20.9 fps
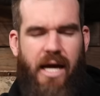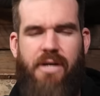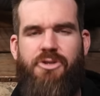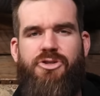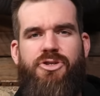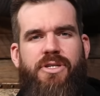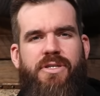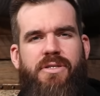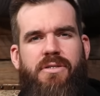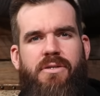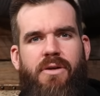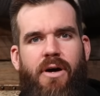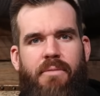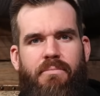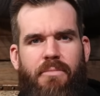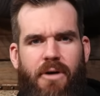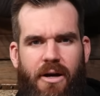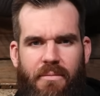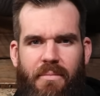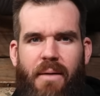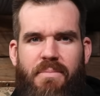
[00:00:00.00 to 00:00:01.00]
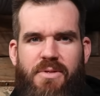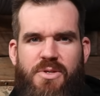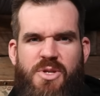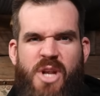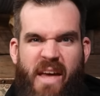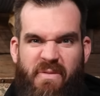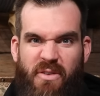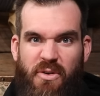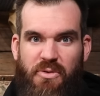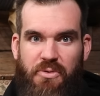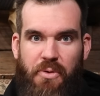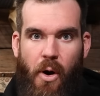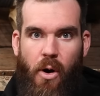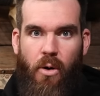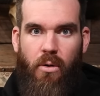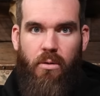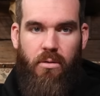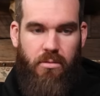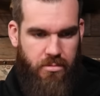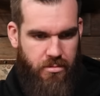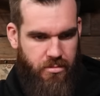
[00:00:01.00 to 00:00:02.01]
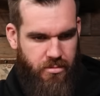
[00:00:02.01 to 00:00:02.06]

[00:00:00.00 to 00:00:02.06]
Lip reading: No, she's not. My mom's never wrong.